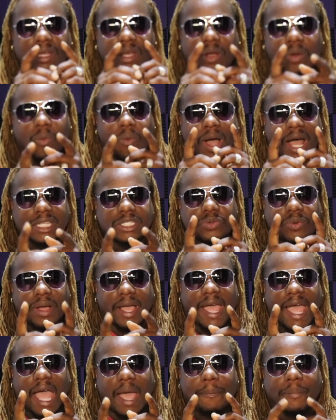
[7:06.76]
Watch
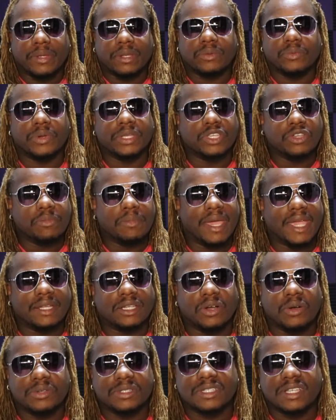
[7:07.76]
what happens when you make
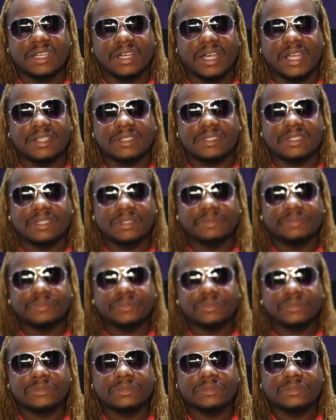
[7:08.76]
those cuts.
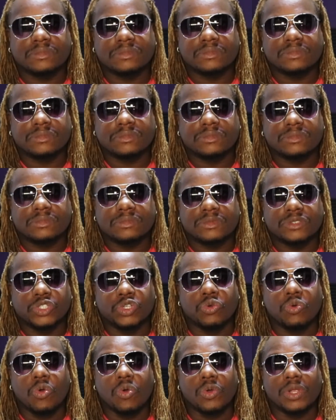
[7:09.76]

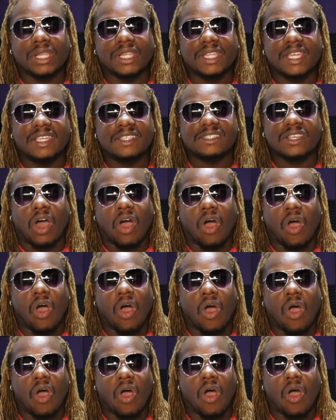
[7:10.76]
You will release
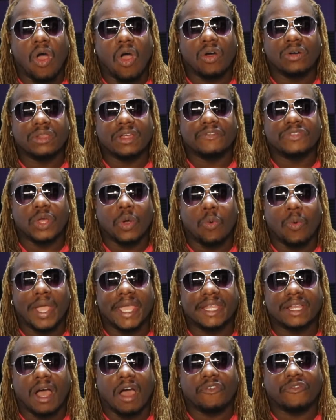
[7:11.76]
all of the
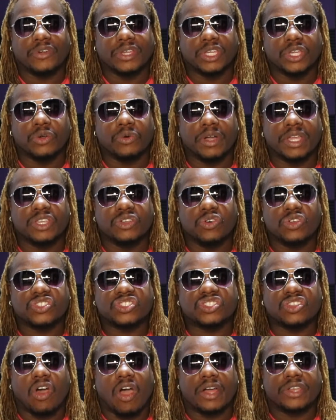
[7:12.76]
weight off of you and you'll
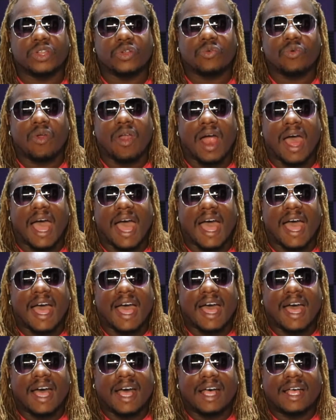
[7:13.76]
start to
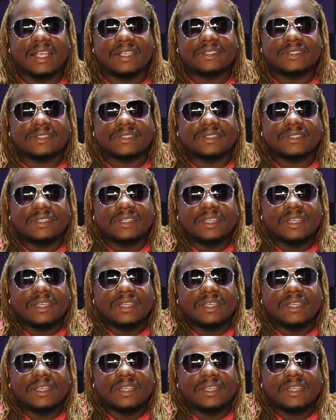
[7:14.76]
rise.